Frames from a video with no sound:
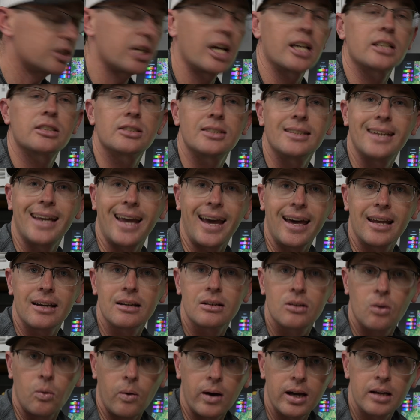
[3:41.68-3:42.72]
actually
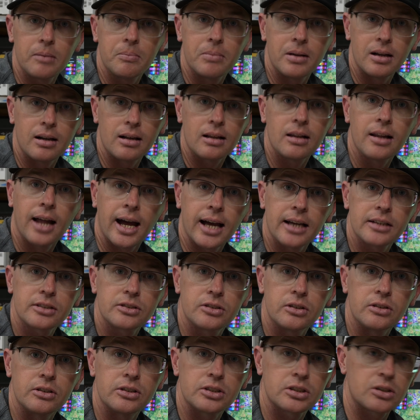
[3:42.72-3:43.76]
added quite a bit of glass
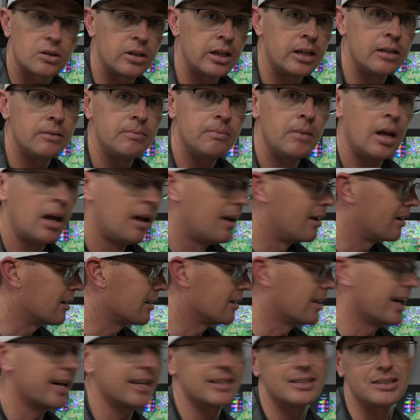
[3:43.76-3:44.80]
to the screen.
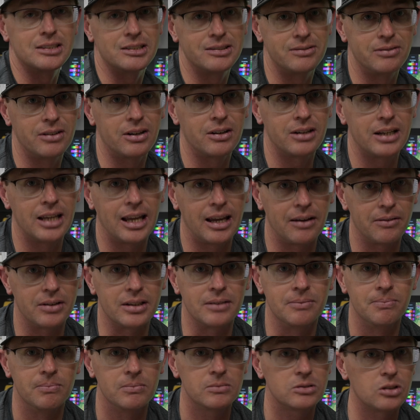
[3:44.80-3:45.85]
Glass is very
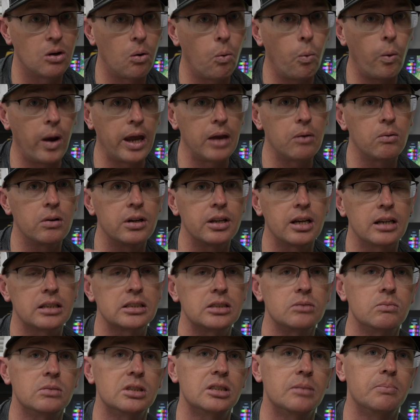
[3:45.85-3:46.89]
heavy, so weight
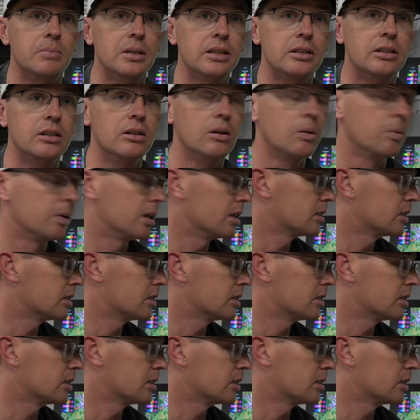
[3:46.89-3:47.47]
reduction was a big deal with